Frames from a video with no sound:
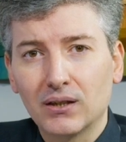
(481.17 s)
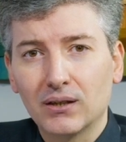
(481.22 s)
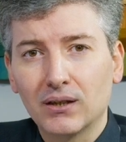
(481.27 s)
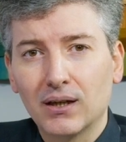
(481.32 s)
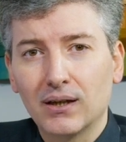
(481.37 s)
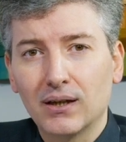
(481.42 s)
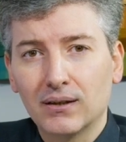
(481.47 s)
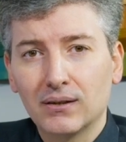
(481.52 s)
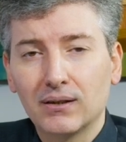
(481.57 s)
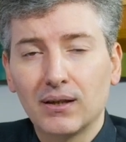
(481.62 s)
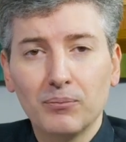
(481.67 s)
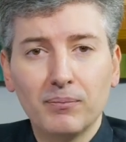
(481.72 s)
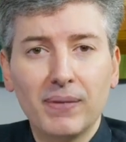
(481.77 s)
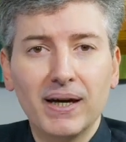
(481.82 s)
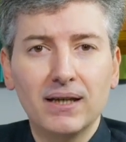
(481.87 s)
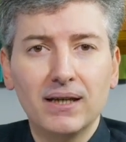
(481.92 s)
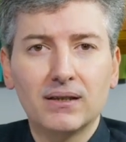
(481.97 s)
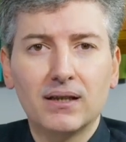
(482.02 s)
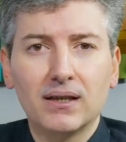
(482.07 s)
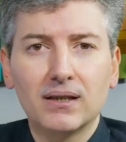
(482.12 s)
part
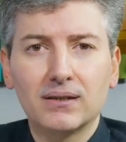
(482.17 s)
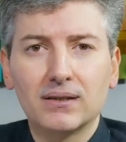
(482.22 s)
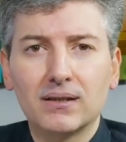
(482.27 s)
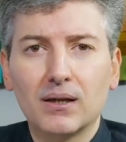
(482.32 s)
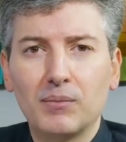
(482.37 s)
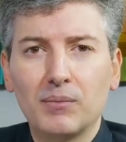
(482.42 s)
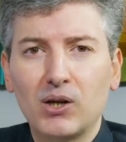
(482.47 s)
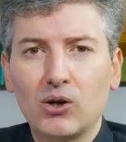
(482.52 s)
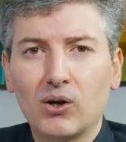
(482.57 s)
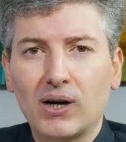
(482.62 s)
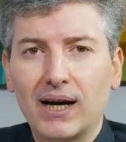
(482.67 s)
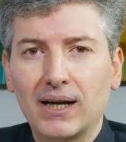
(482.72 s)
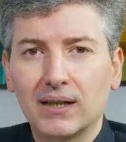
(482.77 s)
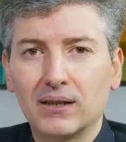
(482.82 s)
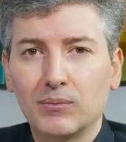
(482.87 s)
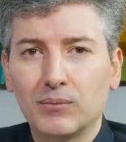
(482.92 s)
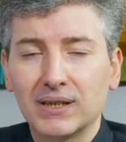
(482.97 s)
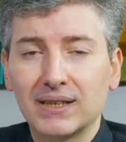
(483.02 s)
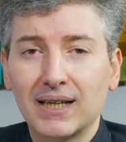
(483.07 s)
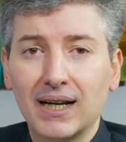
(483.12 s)
also needs to
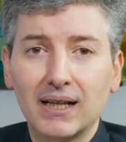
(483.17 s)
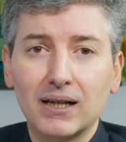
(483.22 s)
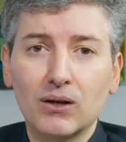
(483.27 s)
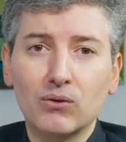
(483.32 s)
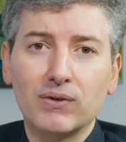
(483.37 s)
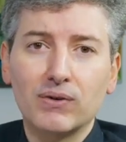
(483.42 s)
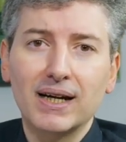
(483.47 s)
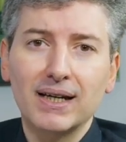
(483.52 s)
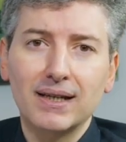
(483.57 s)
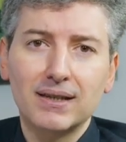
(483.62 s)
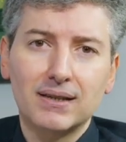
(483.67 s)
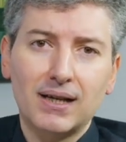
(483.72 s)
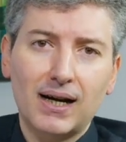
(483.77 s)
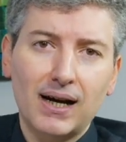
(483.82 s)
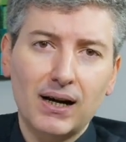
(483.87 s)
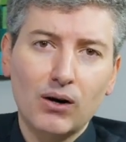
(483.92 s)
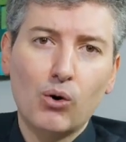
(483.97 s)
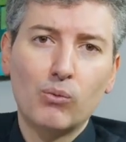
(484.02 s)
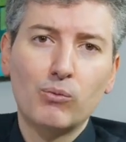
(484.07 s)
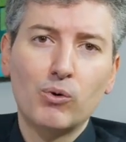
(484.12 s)
be improved,
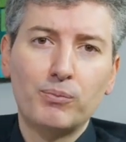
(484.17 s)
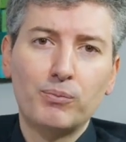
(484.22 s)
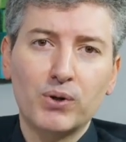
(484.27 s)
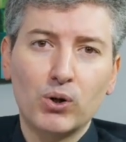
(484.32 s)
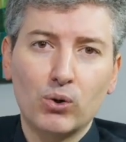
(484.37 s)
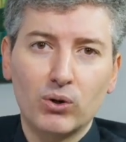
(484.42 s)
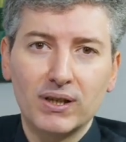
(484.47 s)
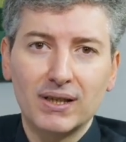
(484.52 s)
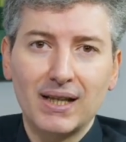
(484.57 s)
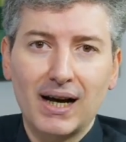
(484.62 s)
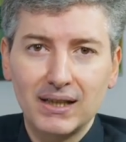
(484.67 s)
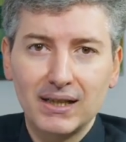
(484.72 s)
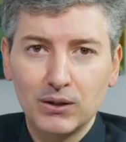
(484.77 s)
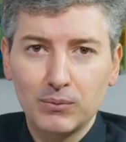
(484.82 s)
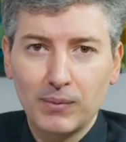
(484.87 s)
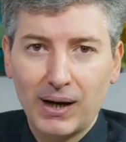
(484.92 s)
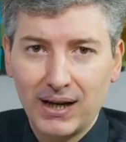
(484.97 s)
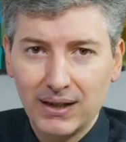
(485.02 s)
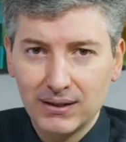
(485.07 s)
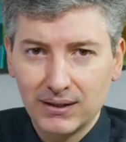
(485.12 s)
but it won't be the
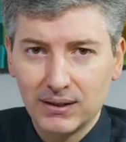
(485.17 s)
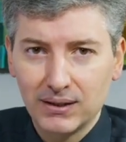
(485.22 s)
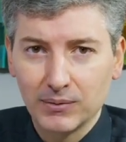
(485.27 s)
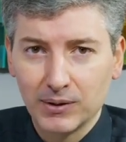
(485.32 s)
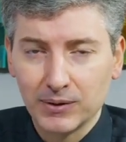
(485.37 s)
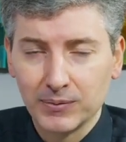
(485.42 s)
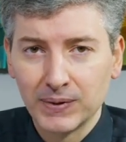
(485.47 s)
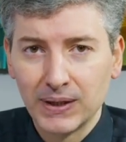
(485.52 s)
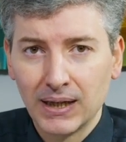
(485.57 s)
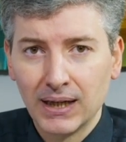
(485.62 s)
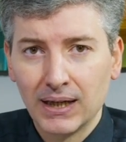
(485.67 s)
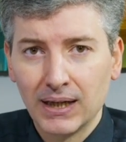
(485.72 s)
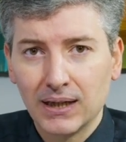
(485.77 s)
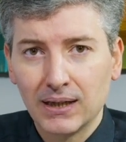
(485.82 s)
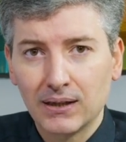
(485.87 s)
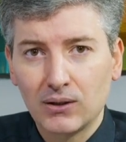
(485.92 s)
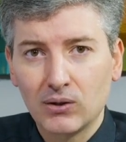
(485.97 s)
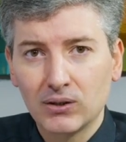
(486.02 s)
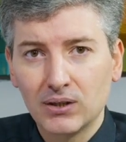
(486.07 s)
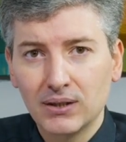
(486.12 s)
top priority.
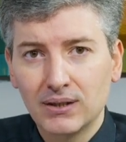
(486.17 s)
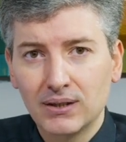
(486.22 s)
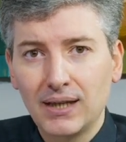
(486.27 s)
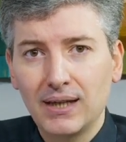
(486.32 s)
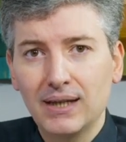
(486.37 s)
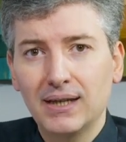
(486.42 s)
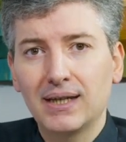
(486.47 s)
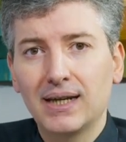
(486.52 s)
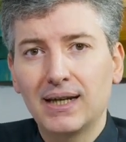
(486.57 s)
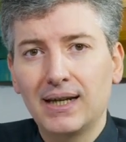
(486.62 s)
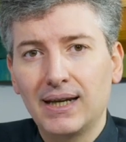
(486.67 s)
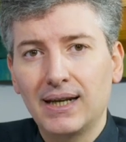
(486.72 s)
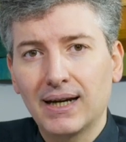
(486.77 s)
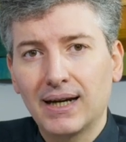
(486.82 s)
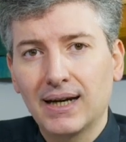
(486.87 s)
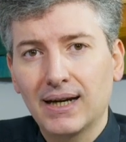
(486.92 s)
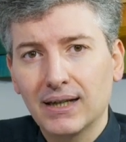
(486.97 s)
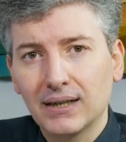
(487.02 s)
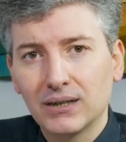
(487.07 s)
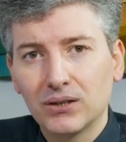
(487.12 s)
So
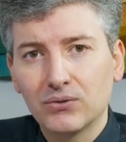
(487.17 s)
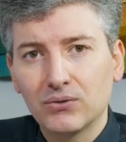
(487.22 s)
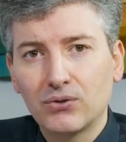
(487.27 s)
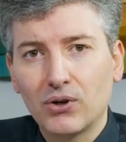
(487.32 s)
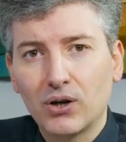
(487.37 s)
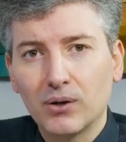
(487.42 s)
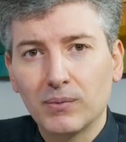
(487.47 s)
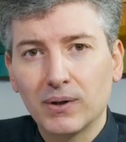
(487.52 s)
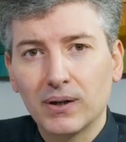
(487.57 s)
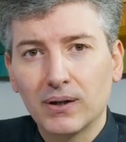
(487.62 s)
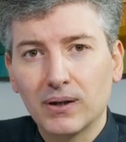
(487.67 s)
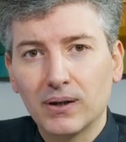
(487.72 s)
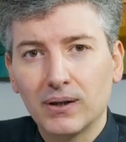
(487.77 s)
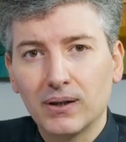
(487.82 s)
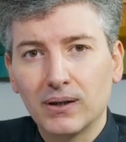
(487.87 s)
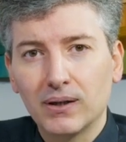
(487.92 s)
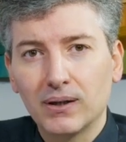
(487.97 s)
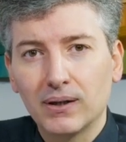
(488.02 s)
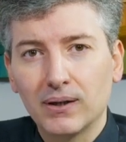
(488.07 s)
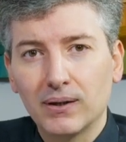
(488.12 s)
we need to
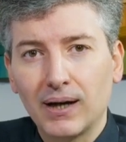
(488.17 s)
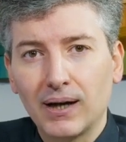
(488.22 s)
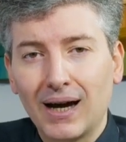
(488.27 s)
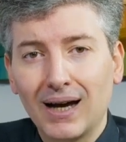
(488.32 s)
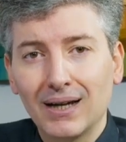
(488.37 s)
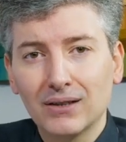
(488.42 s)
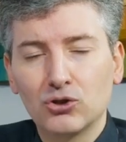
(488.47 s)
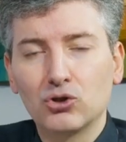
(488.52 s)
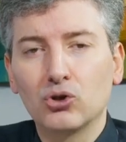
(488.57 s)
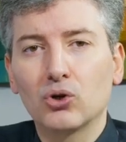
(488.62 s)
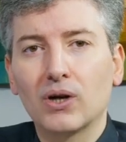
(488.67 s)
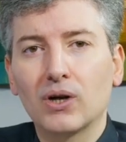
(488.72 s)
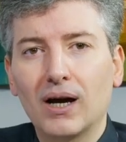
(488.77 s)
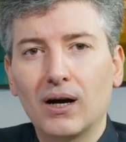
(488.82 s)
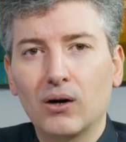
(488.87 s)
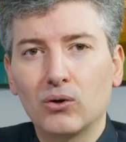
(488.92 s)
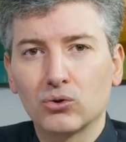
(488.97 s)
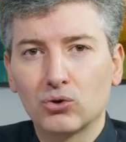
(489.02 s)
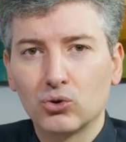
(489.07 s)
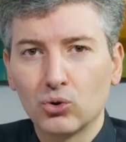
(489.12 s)
list all of this
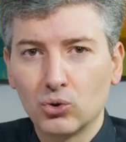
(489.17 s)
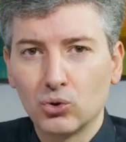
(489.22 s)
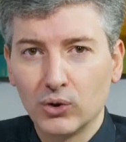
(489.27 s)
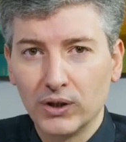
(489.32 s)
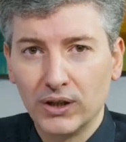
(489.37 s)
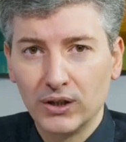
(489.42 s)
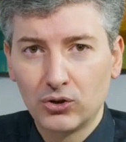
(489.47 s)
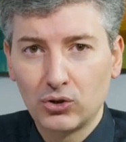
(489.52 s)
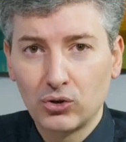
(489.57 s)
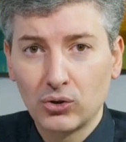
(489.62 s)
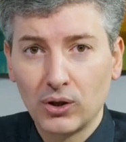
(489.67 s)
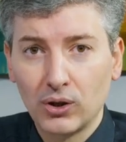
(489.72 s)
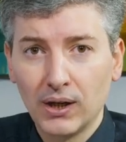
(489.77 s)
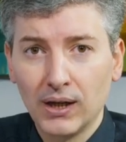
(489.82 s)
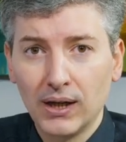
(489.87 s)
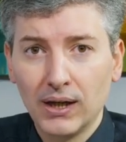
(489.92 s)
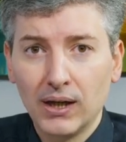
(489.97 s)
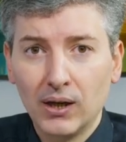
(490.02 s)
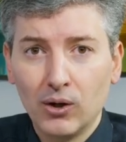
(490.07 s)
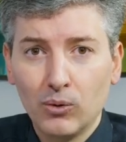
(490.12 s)
rationally,
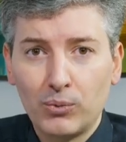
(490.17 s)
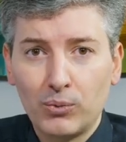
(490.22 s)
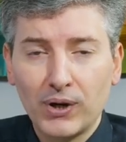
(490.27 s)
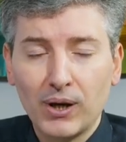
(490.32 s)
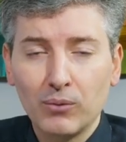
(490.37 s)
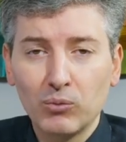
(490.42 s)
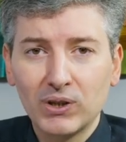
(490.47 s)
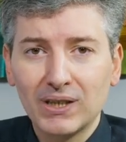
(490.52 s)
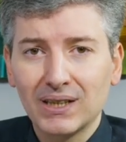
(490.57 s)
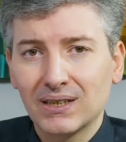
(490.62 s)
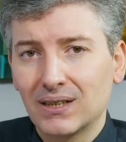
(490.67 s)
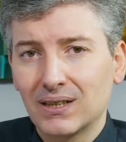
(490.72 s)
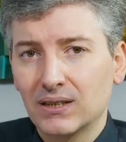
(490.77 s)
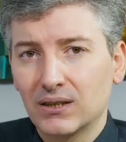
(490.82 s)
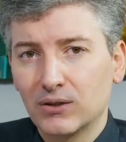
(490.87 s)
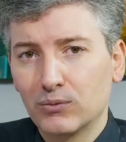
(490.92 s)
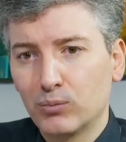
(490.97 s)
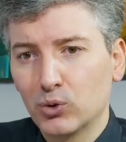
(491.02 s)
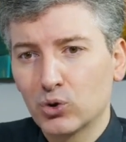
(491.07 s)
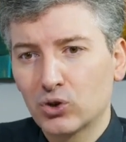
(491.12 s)
because
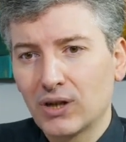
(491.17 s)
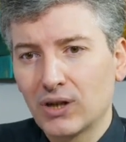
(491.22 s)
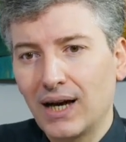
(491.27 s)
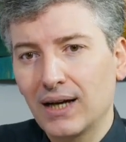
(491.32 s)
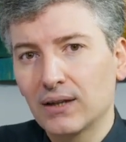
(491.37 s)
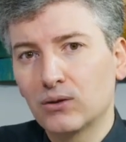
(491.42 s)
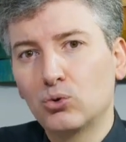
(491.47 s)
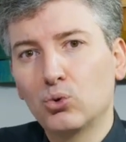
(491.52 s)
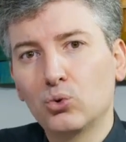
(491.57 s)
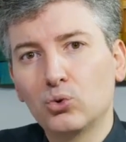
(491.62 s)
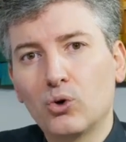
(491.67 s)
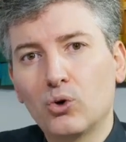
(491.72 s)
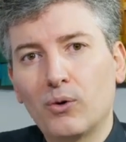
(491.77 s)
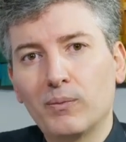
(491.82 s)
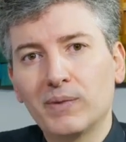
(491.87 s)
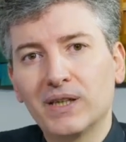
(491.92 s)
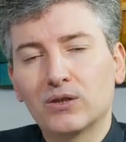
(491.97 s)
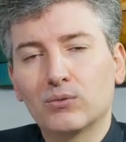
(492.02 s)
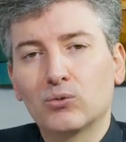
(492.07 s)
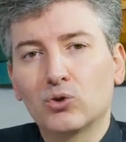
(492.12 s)
often trying to address
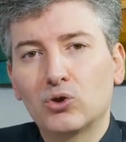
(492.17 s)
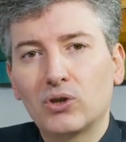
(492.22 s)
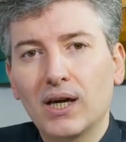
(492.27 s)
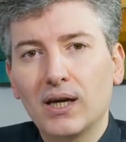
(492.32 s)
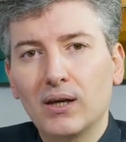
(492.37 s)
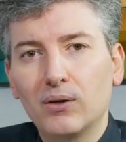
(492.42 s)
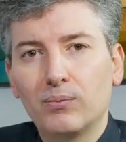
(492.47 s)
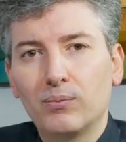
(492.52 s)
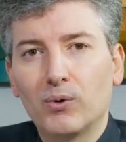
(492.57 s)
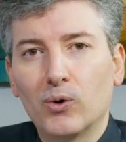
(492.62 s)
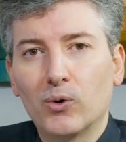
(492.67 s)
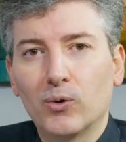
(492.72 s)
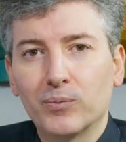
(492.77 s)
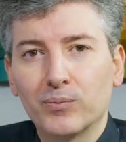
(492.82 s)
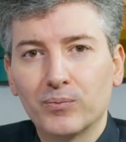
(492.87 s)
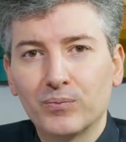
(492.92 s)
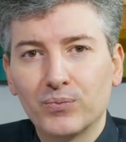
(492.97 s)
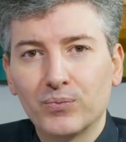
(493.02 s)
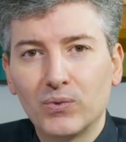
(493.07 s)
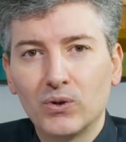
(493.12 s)
everything at
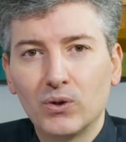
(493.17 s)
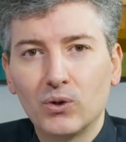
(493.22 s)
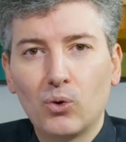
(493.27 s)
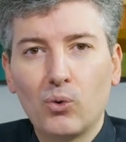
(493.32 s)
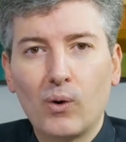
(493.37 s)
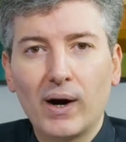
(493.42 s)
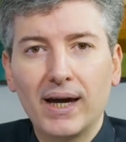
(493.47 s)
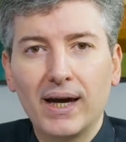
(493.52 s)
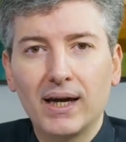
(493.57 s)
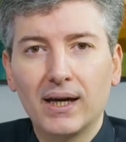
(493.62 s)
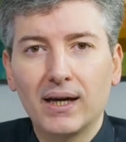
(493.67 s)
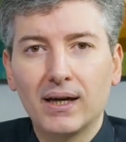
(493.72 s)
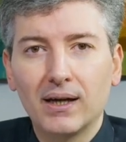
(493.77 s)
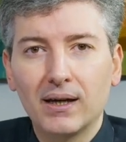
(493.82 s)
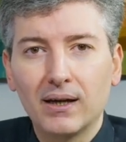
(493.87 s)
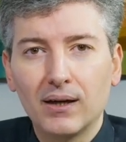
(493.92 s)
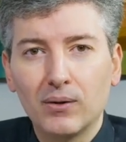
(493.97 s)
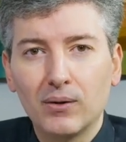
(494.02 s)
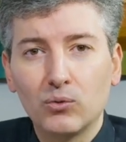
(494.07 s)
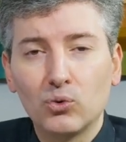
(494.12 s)
once is
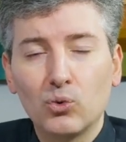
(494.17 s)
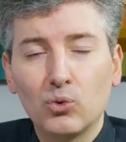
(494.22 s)
not